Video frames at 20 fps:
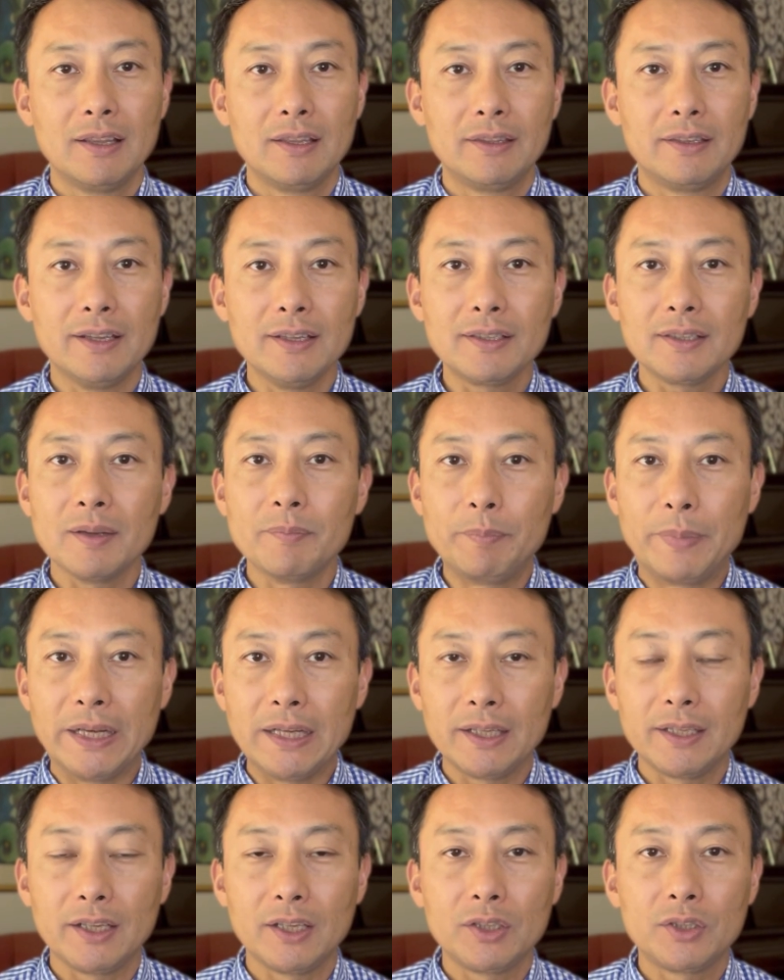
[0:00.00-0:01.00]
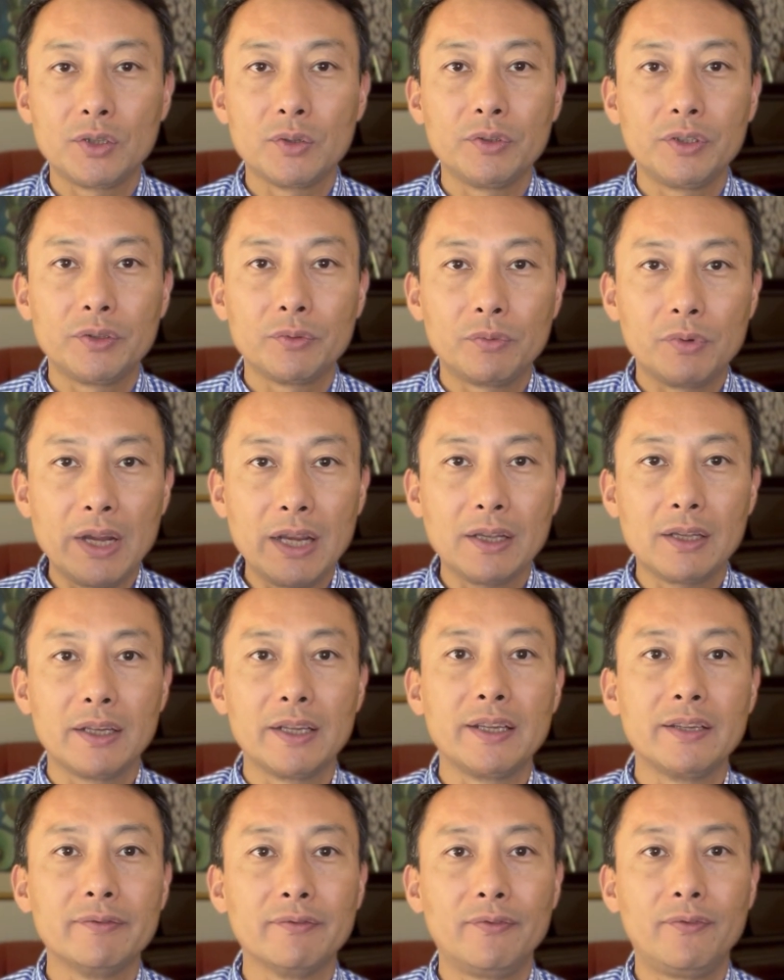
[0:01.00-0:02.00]
This ability to directly
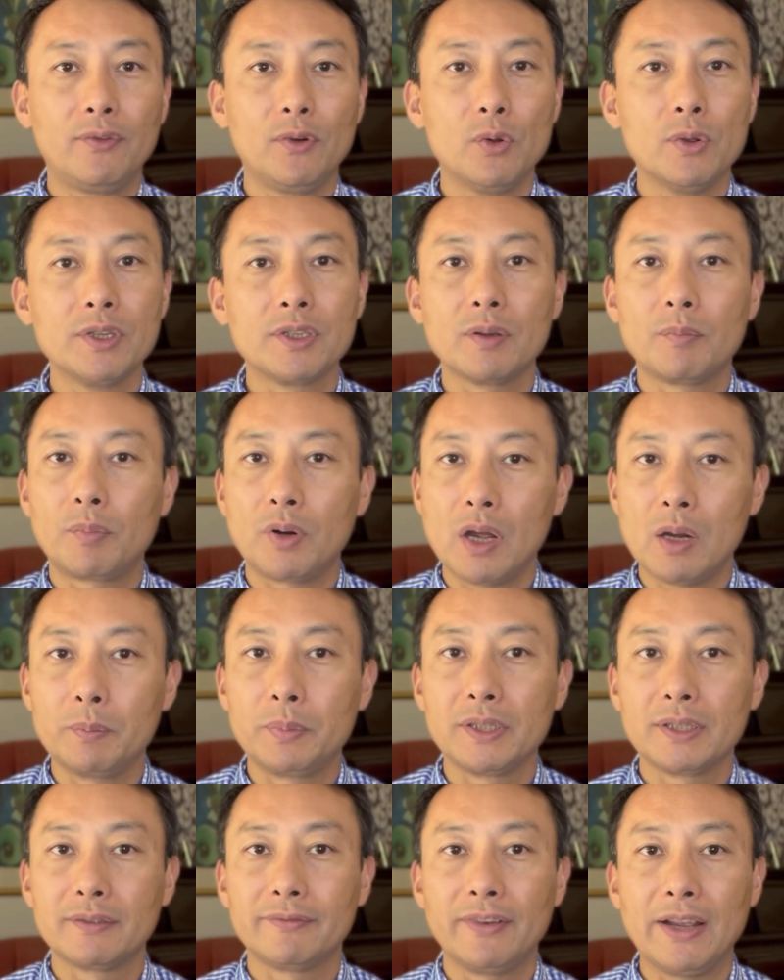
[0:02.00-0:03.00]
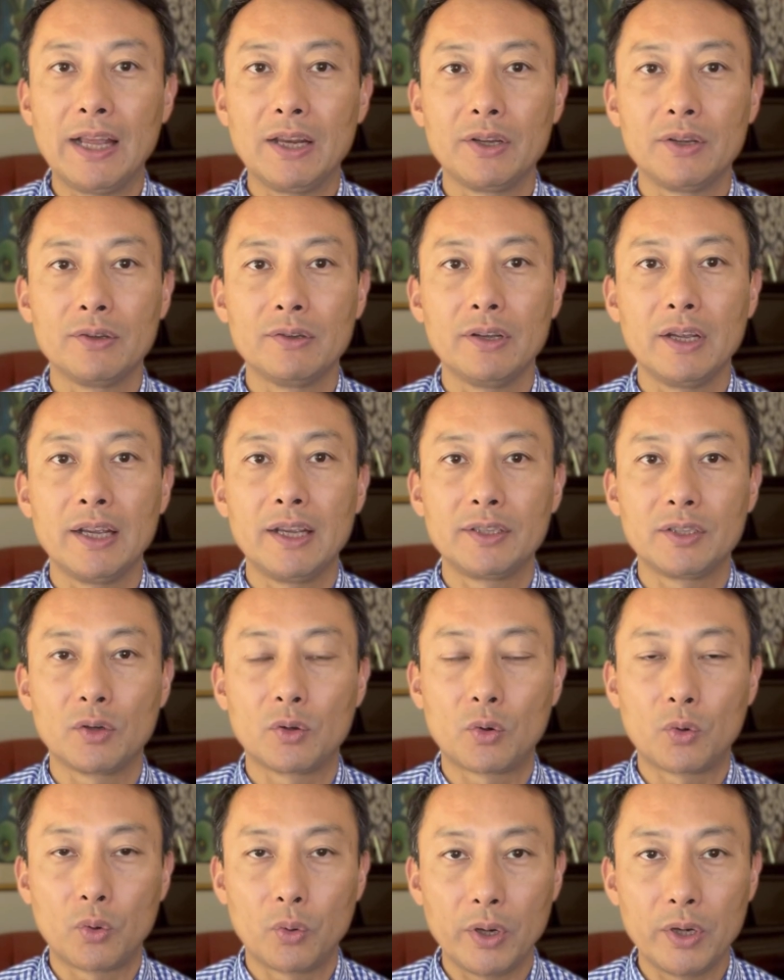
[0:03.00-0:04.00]
influence a property's value is a
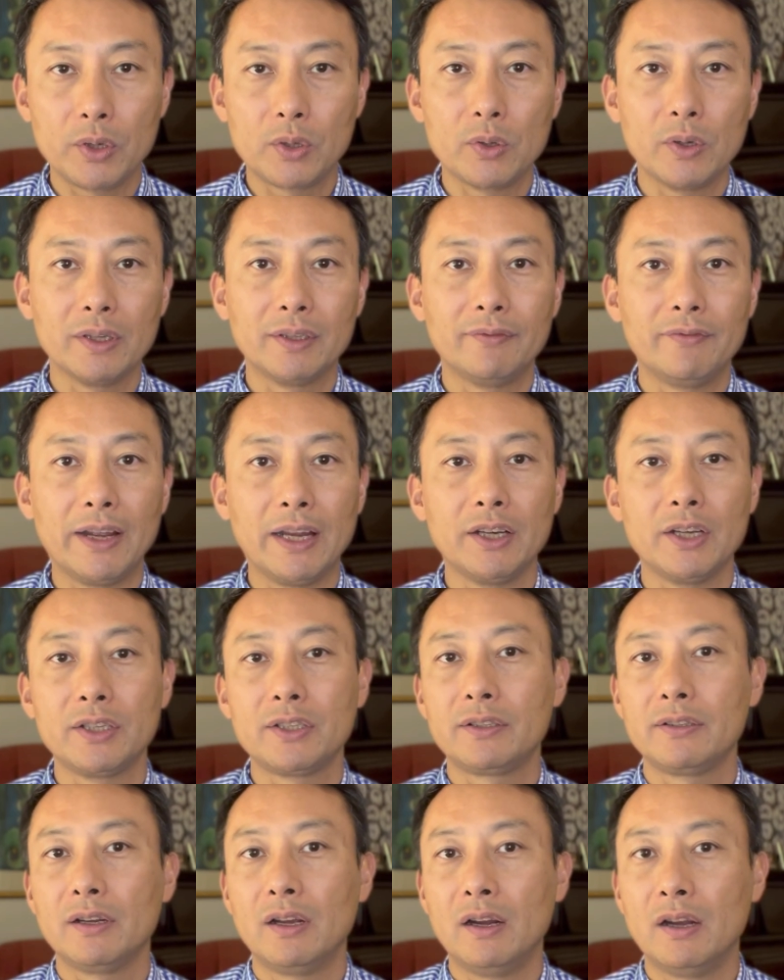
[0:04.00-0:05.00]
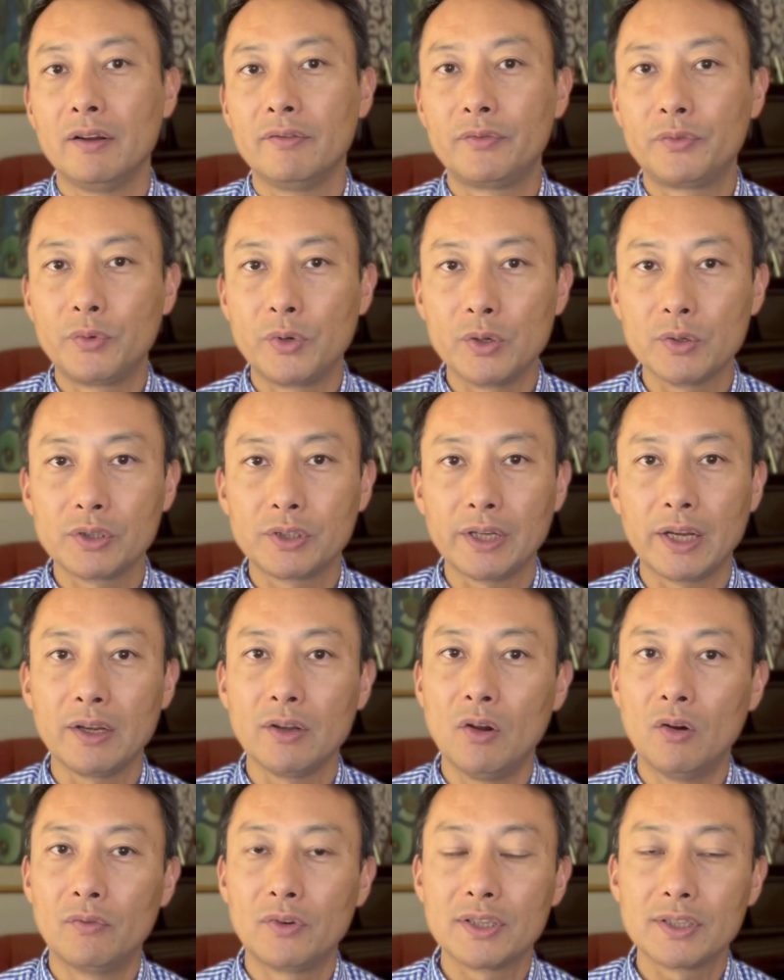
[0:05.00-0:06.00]
critical advantage of real estate
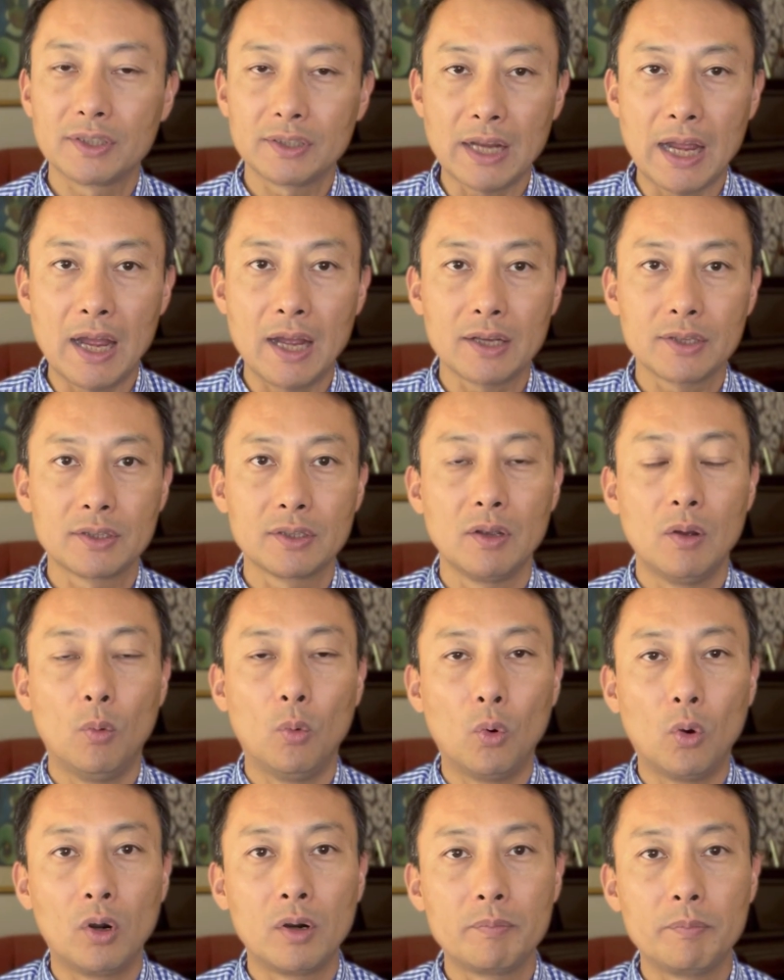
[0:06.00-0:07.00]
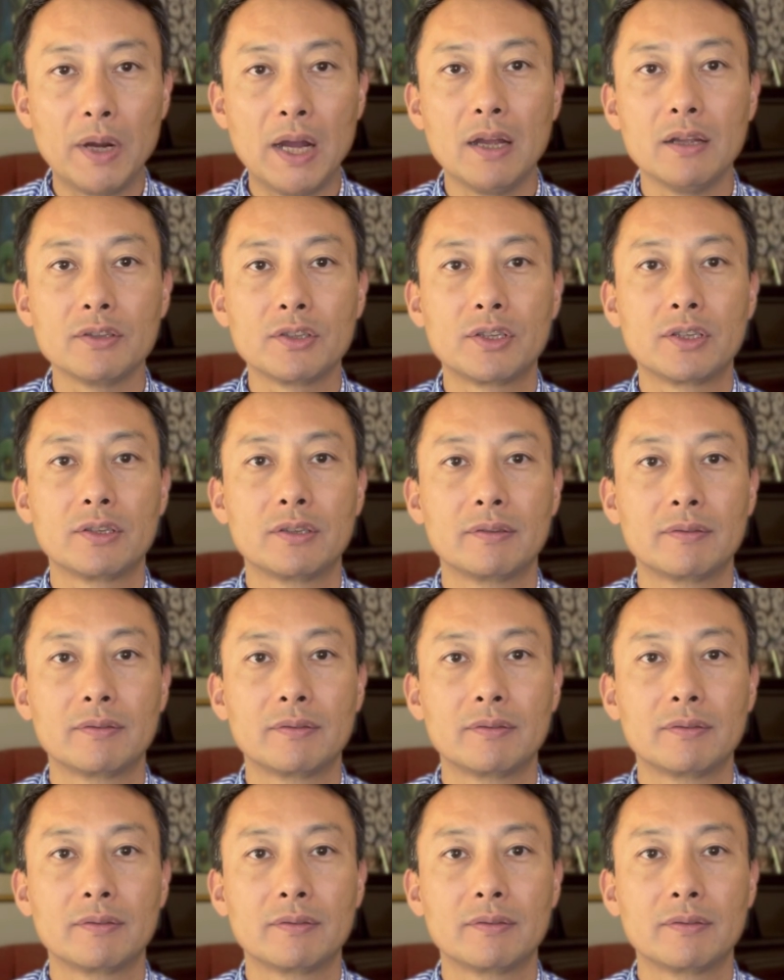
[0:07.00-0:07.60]
over stocks or bonds.